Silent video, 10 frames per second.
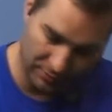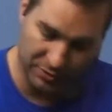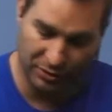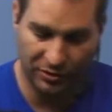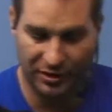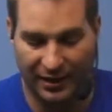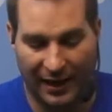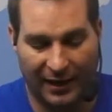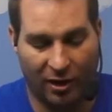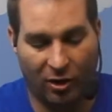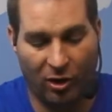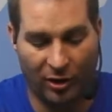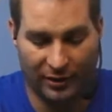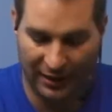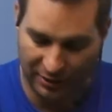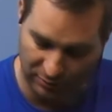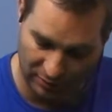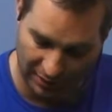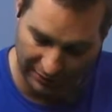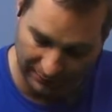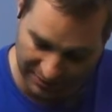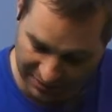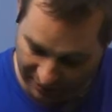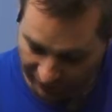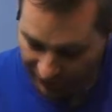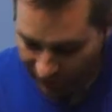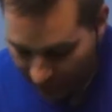I'm sure there's a tag on the actual item itself,